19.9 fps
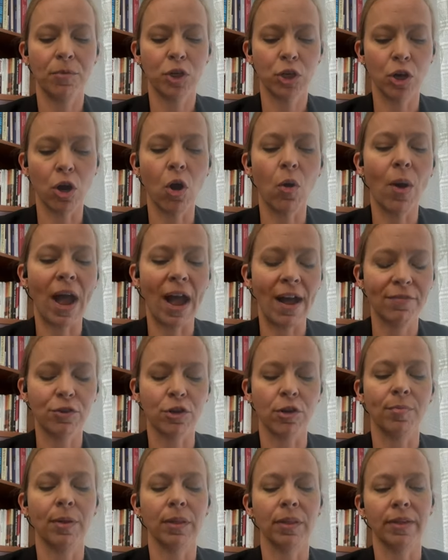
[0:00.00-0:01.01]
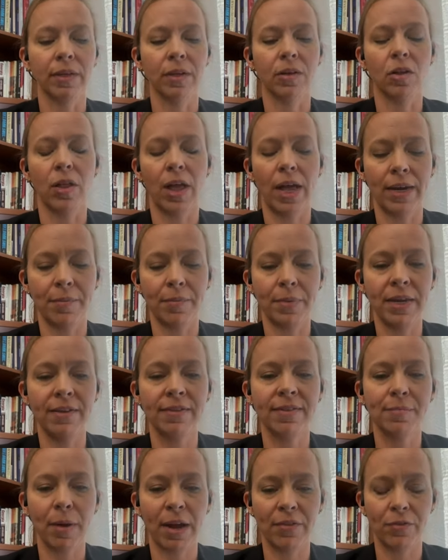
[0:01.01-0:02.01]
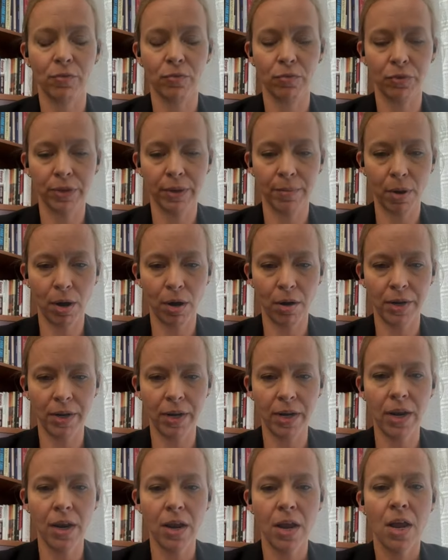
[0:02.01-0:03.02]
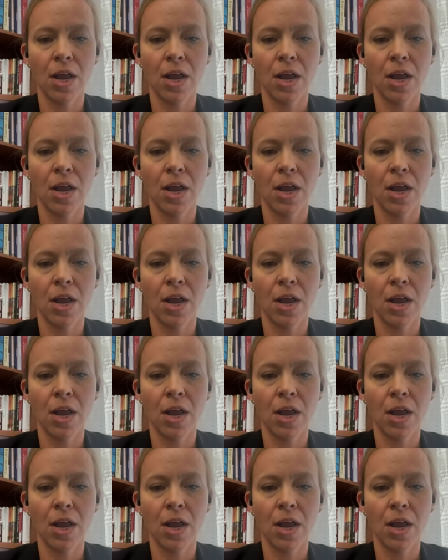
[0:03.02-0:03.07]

to go after political enemies by the ruling party.